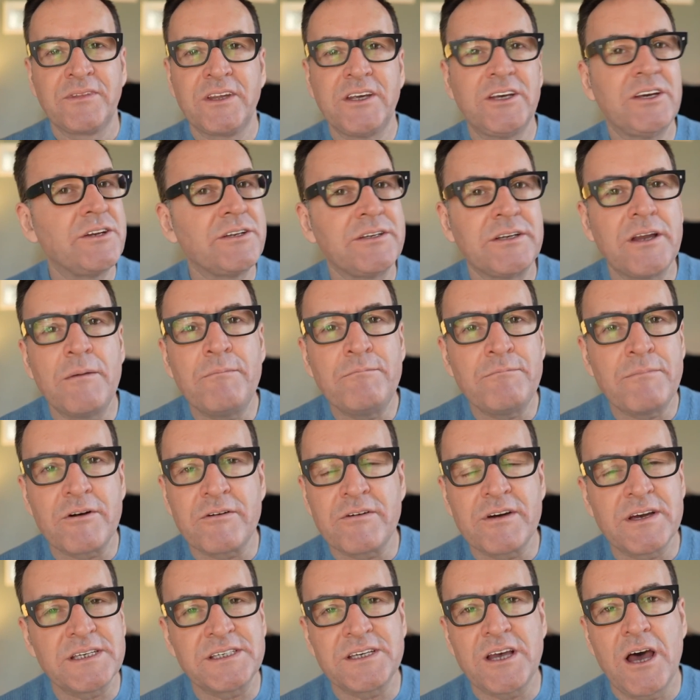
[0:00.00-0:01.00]
Your
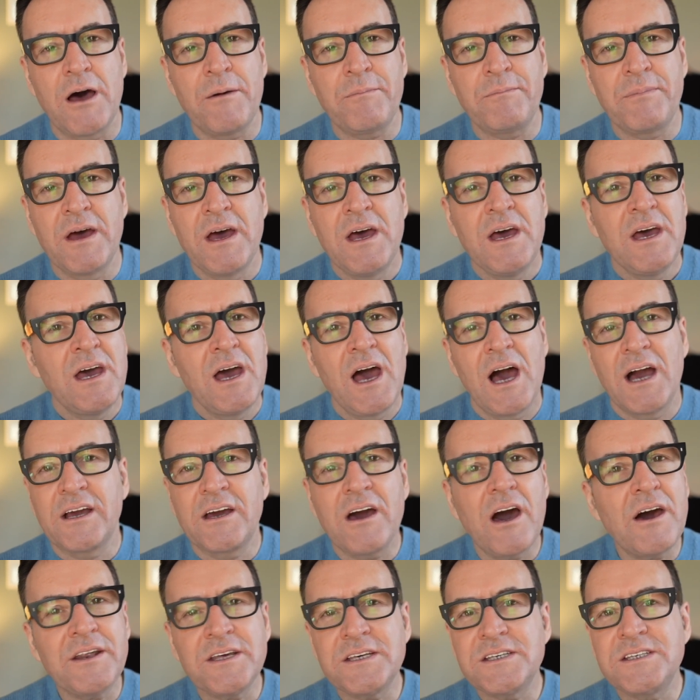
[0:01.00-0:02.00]
number is up. And
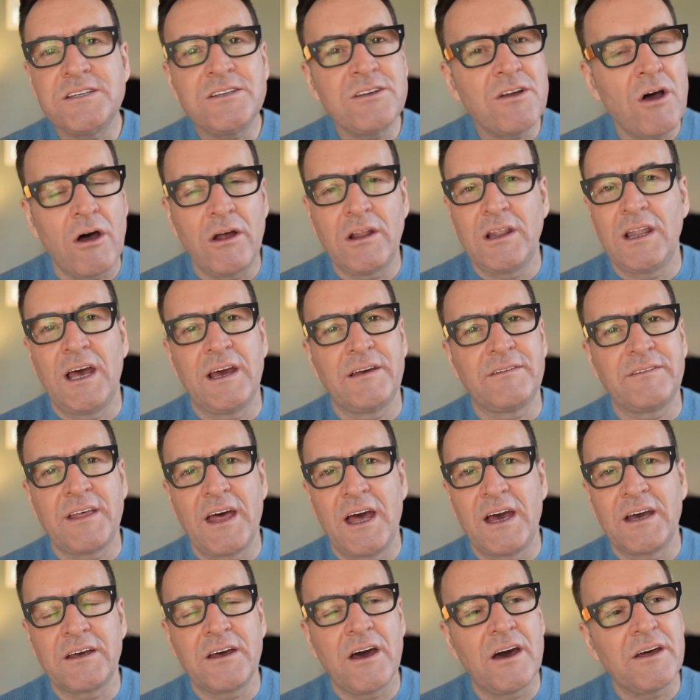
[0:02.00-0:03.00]
God is not like that.